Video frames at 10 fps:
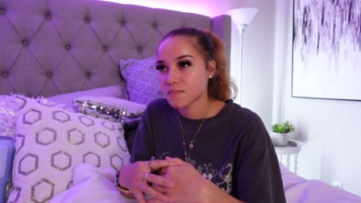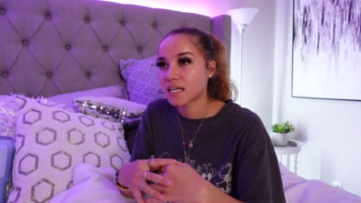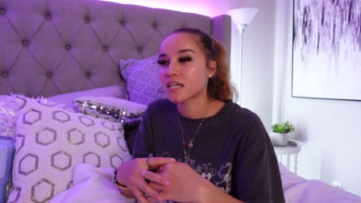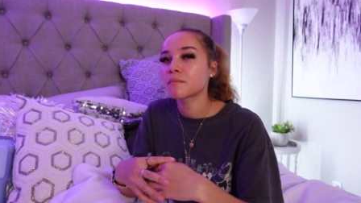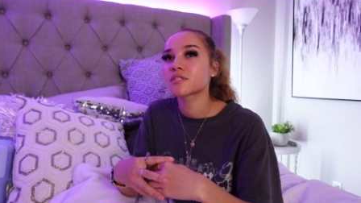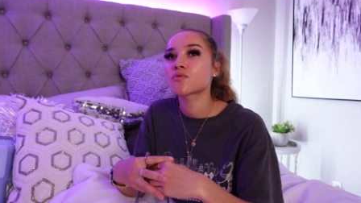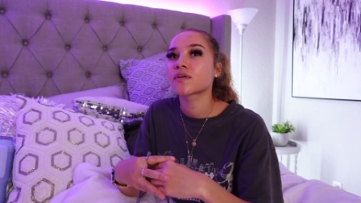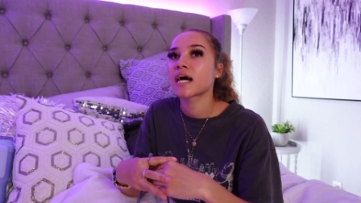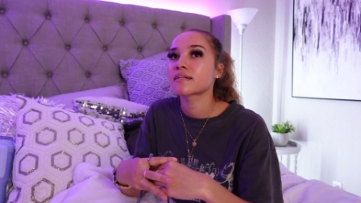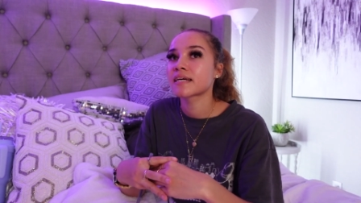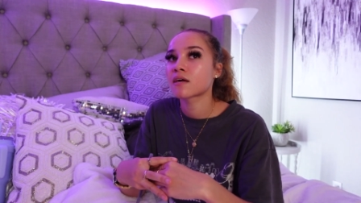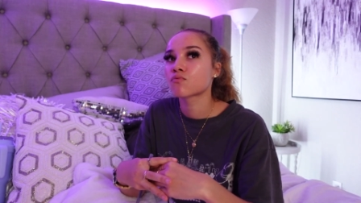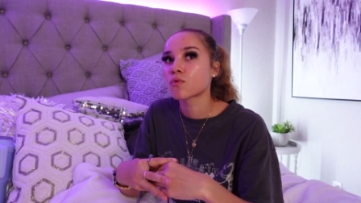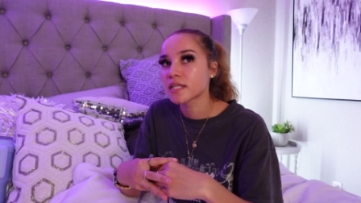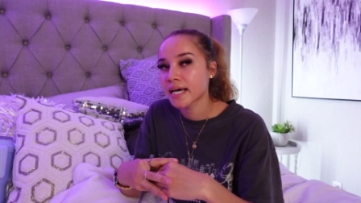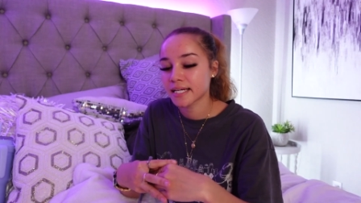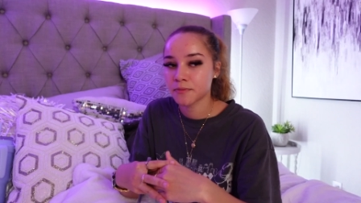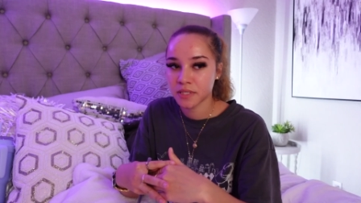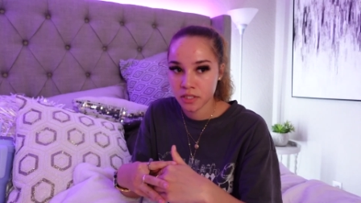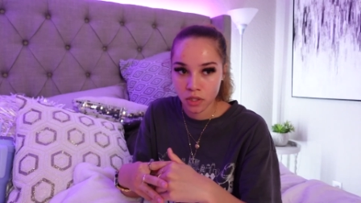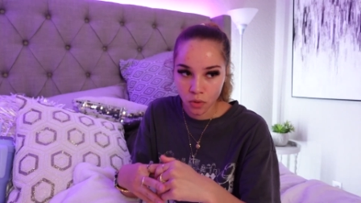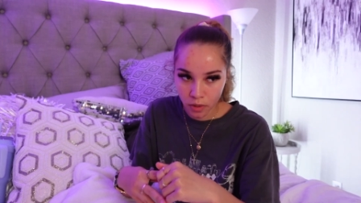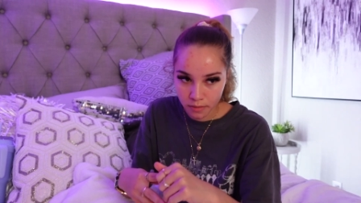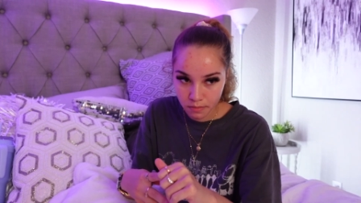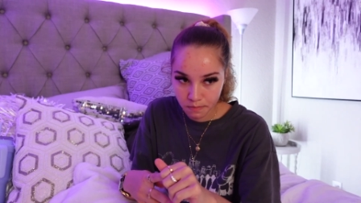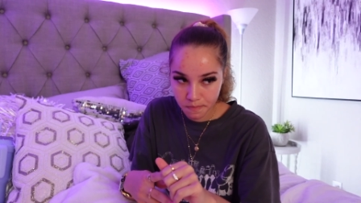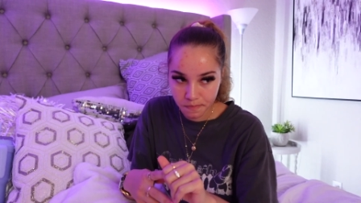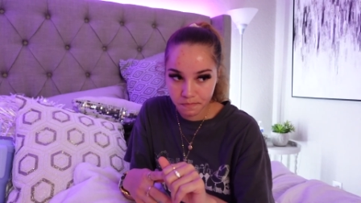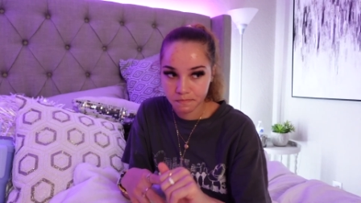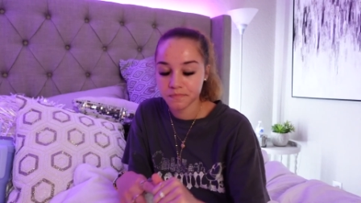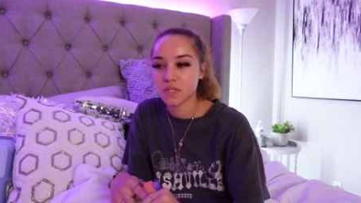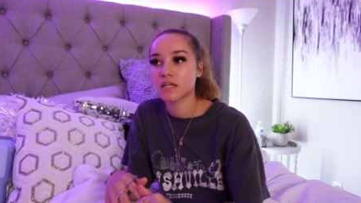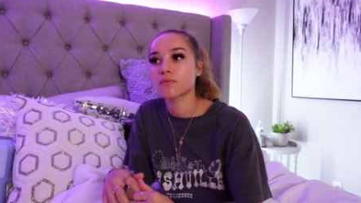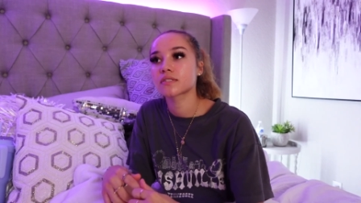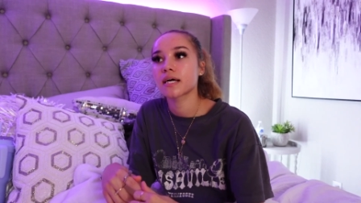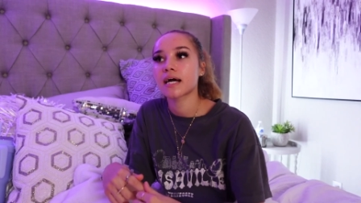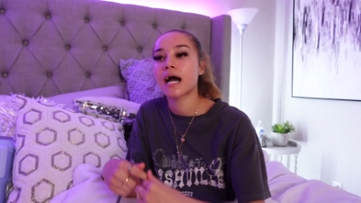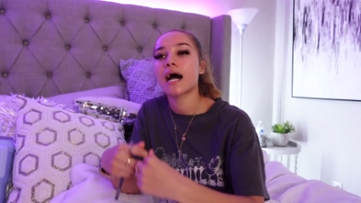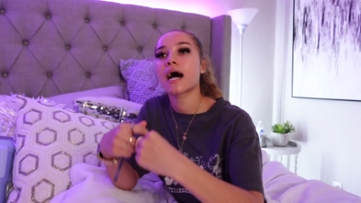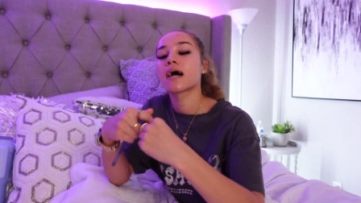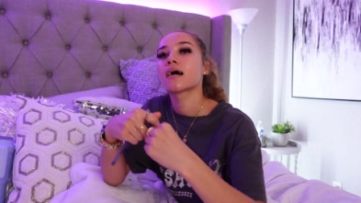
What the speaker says: And coming to reality, I really had to speak to the Lord. And he was like, I